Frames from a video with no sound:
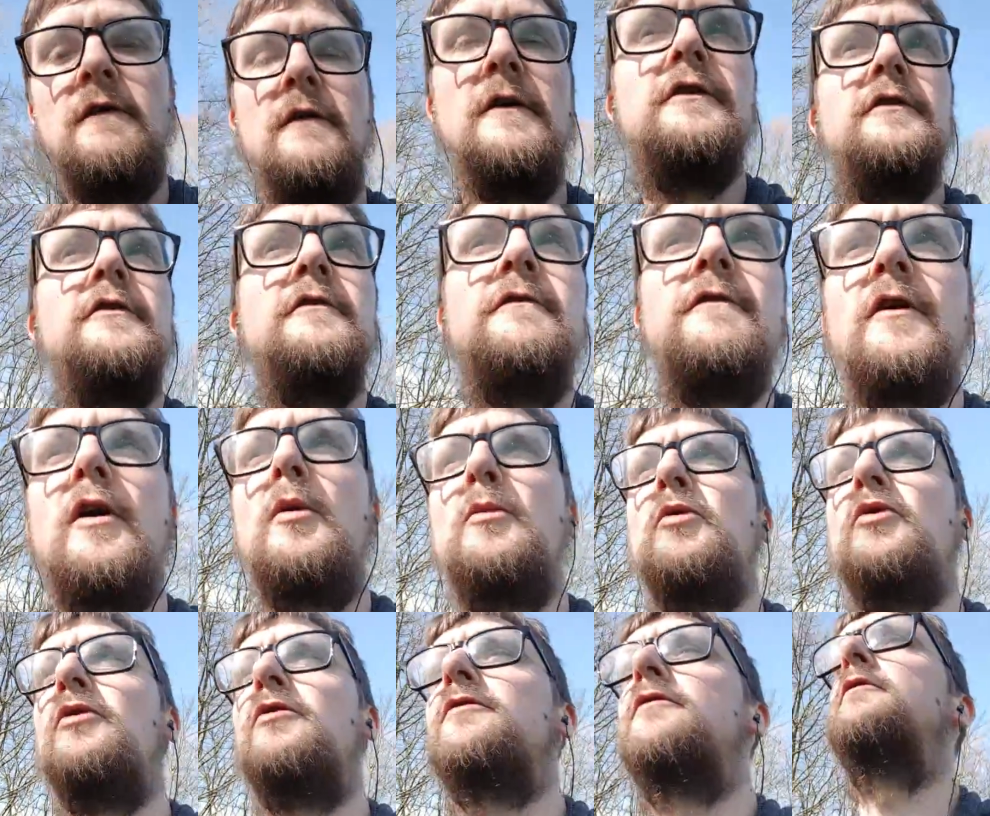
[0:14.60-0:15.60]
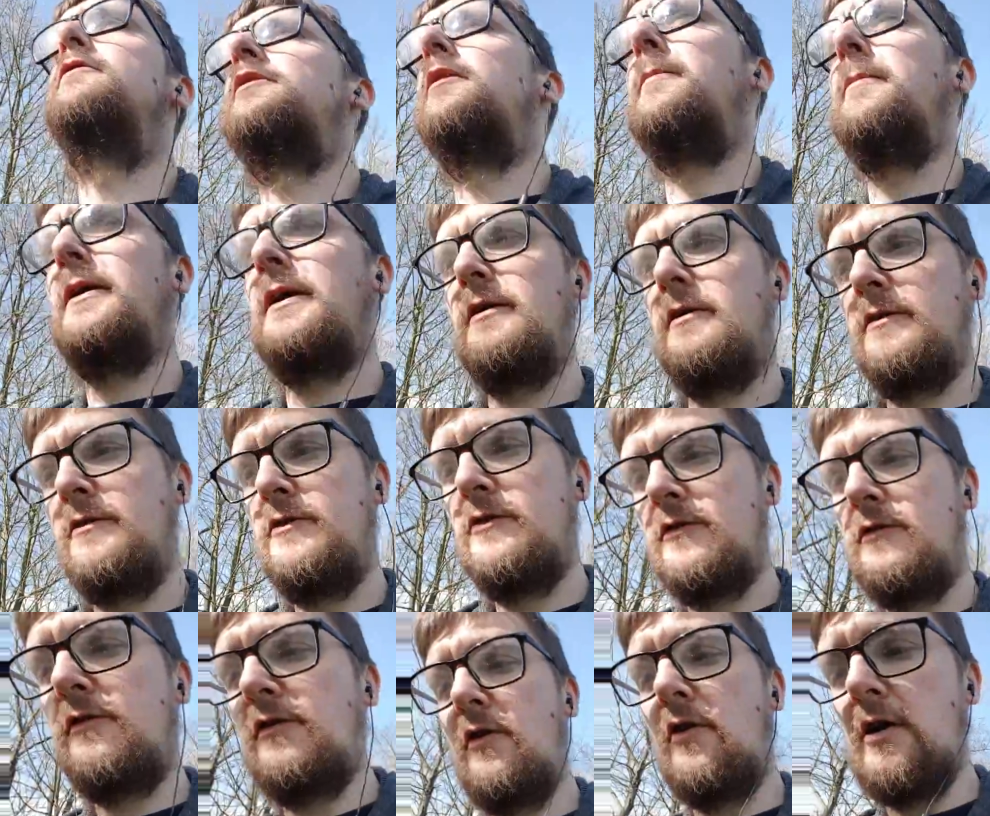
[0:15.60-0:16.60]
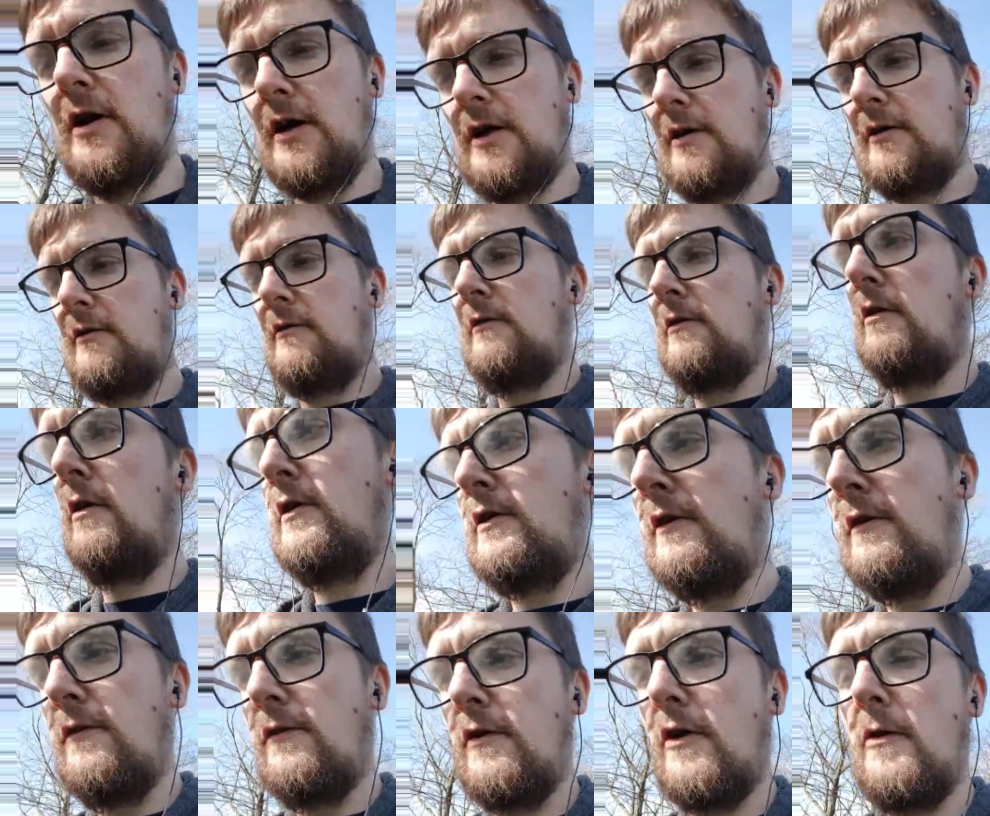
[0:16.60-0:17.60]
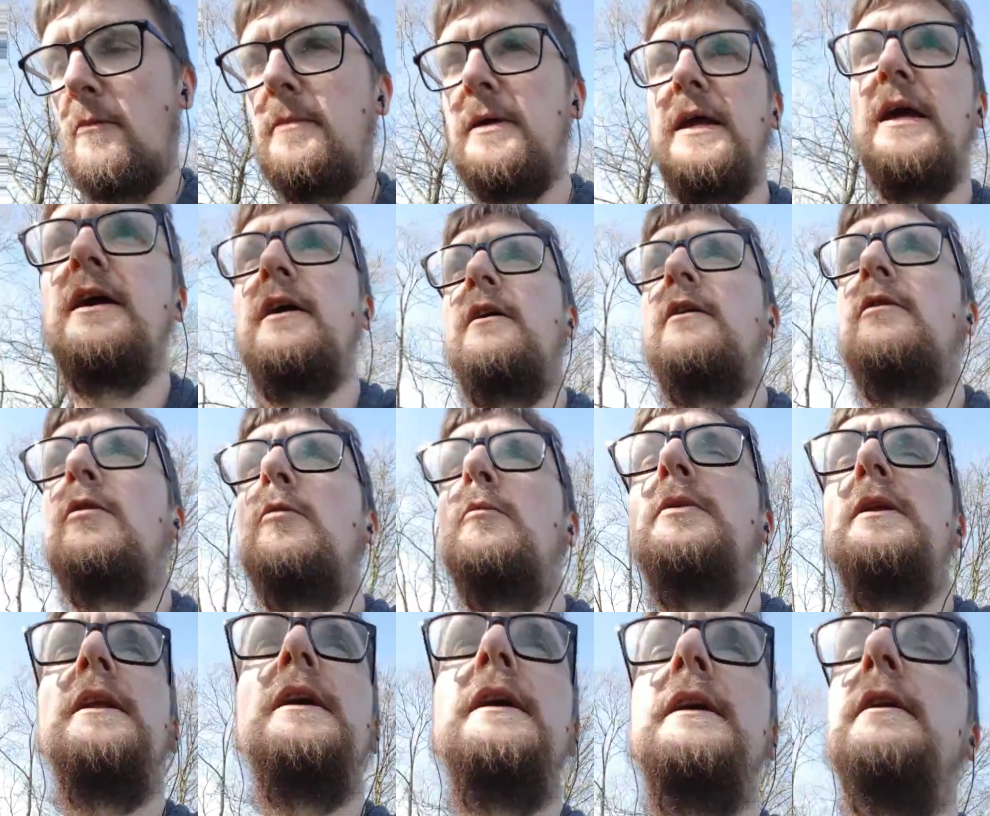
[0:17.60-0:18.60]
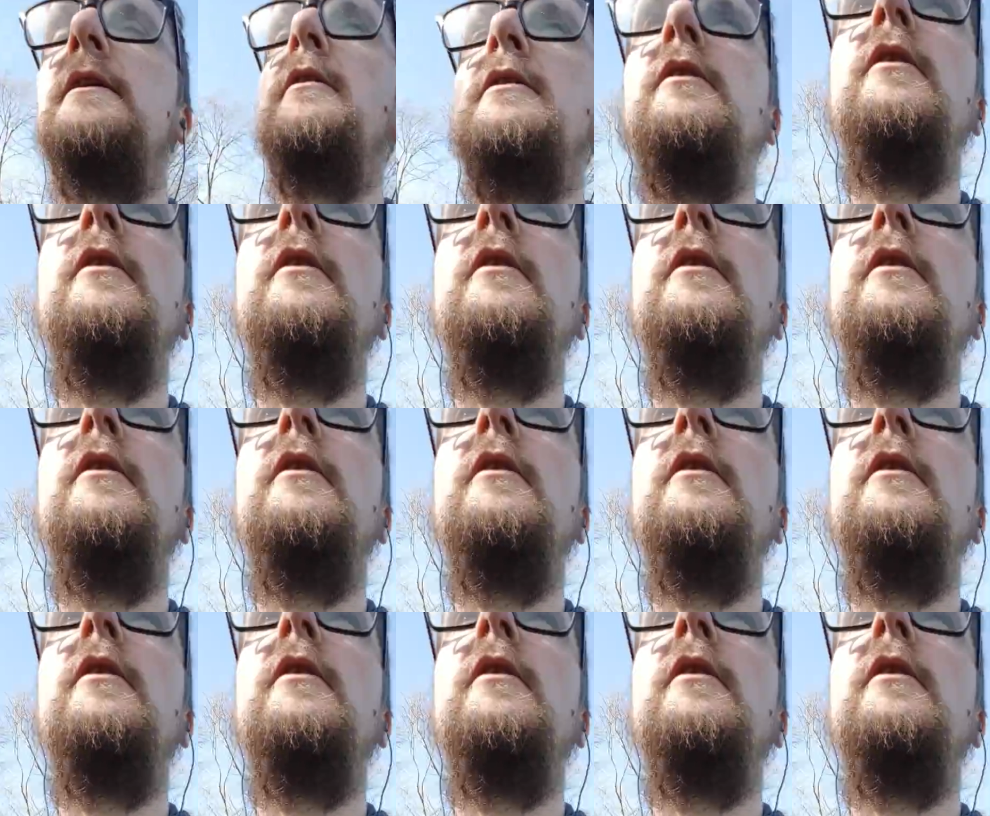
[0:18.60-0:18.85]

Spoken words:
first and foremost, so I'm being completely